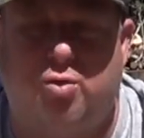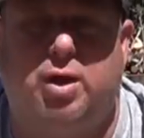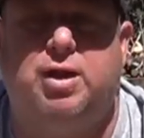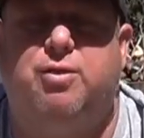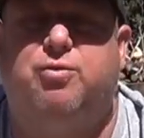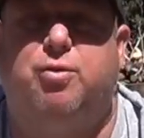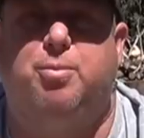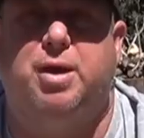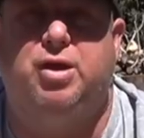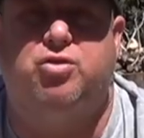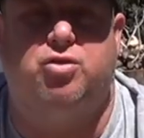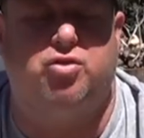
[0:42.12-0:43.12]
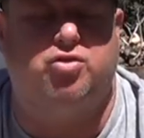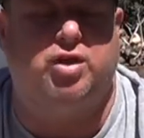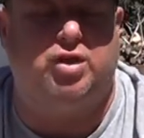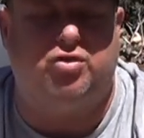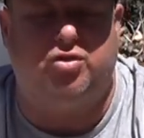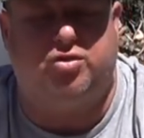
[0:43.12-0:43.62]
great information.
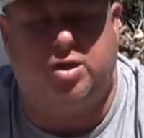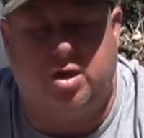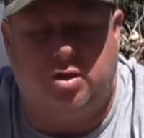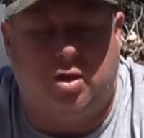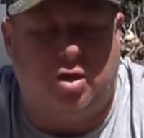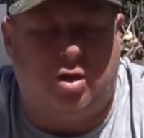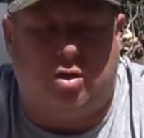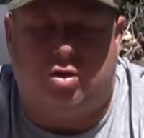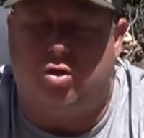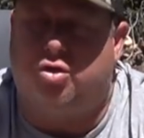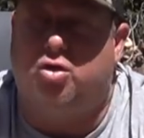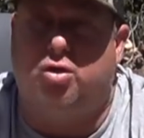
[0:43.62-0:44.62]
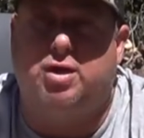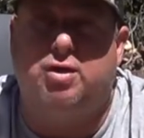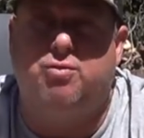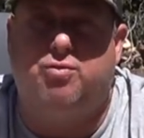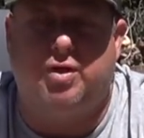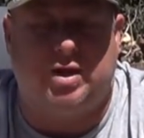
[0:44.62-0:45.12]
Stacey's got good
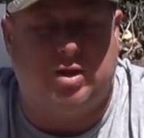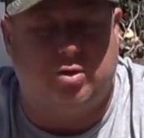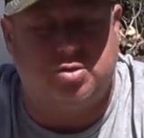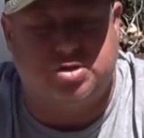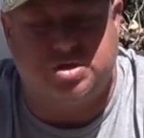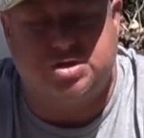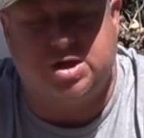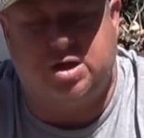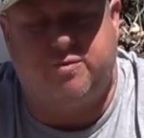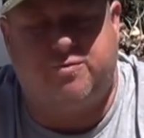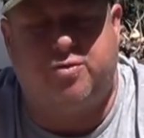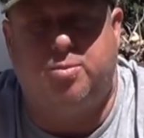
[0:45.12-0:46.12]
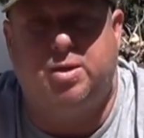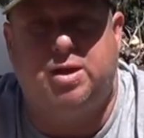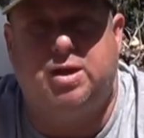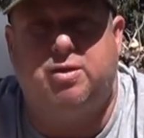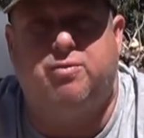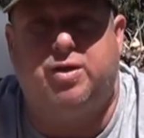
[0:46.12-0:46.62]
cooking videos. She's got
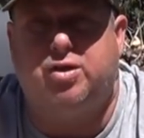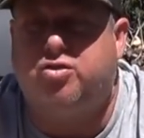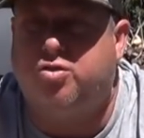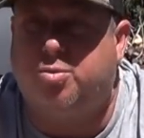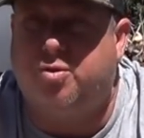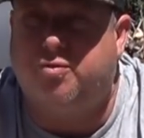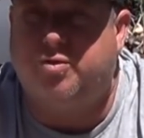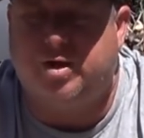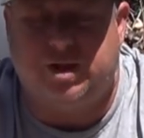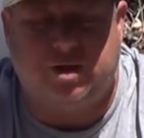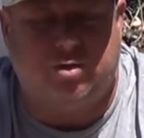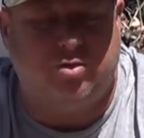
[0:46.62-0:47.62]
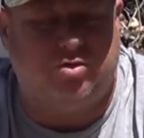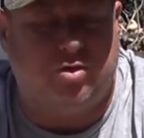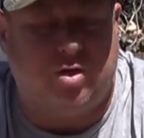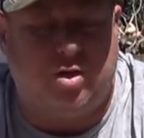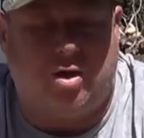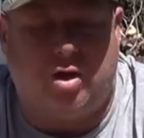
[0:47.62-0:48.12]
fermenting vegetable videos,
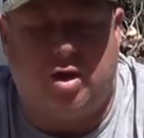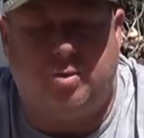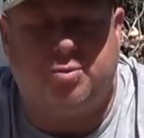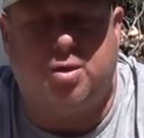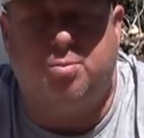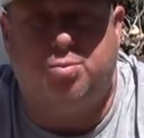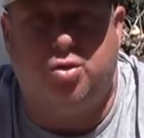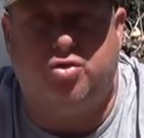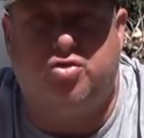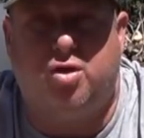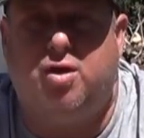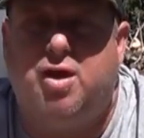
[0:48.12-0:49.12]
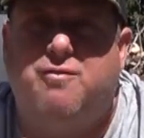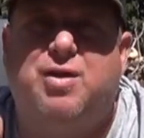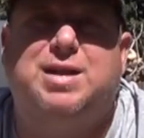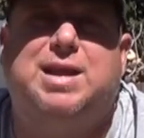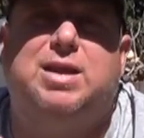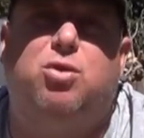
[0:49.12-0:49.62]
kombucha. In
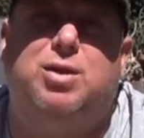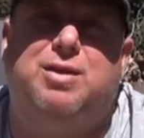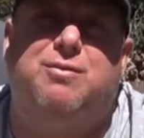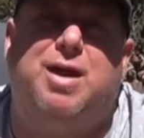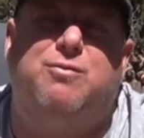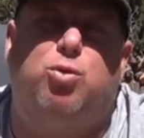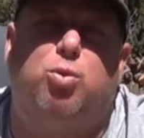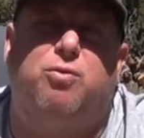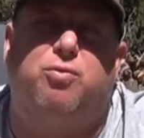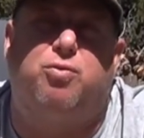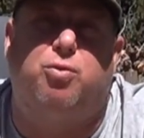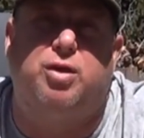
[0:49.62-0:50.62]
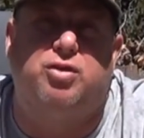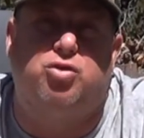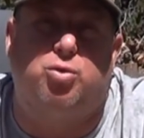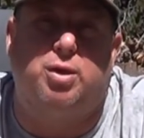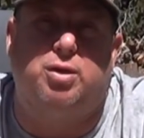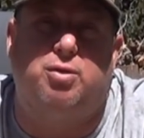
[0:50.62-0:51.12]
fact, they don't even have a
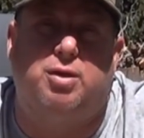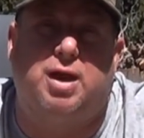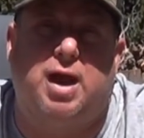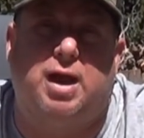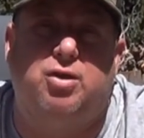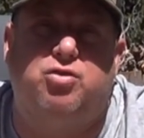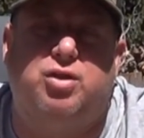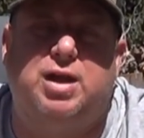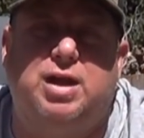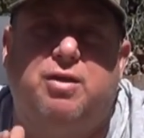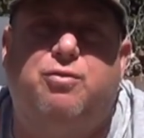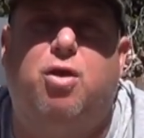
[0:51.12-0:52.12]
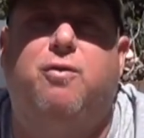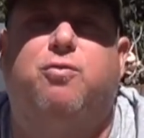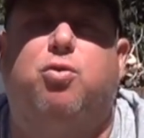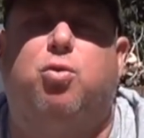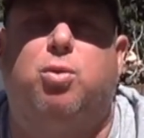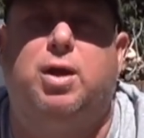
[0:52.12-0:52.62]
refrigerator, guys. They live
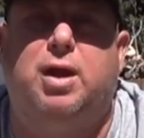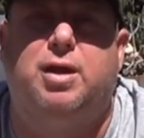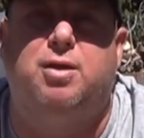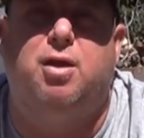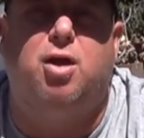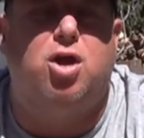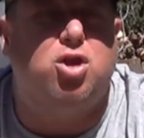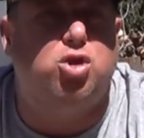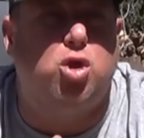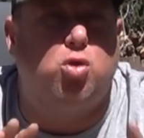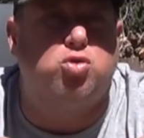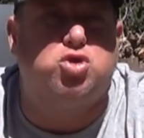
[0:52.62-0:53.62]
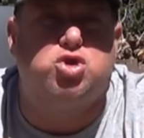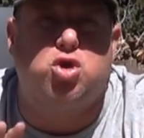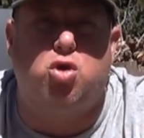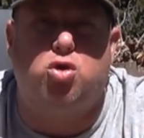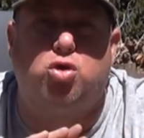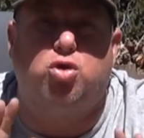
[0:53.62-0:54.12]
off grid. No
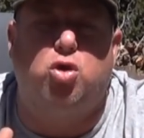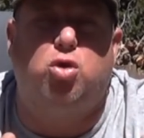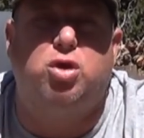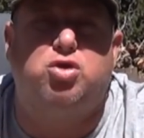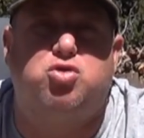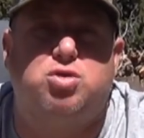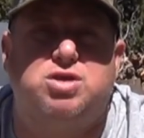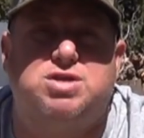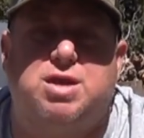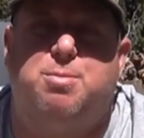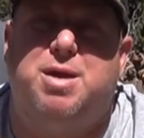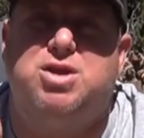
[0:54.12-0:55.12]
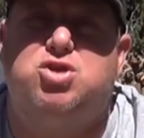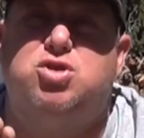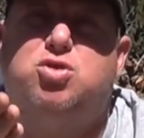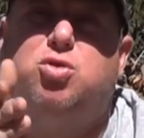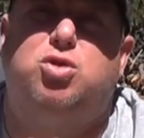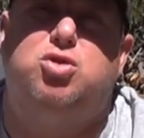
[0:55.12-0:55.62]
solar, no electricity.
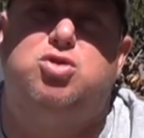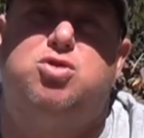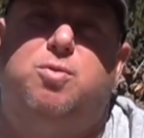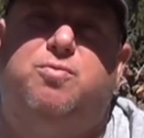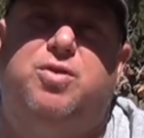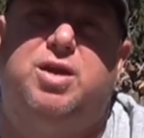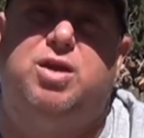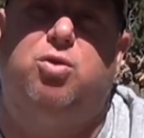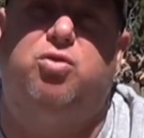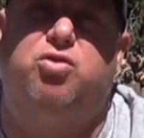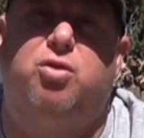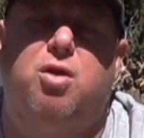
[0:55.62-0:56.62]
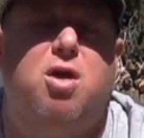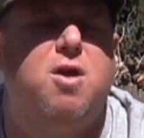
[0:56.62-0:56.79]
Imagine doing YouTube videos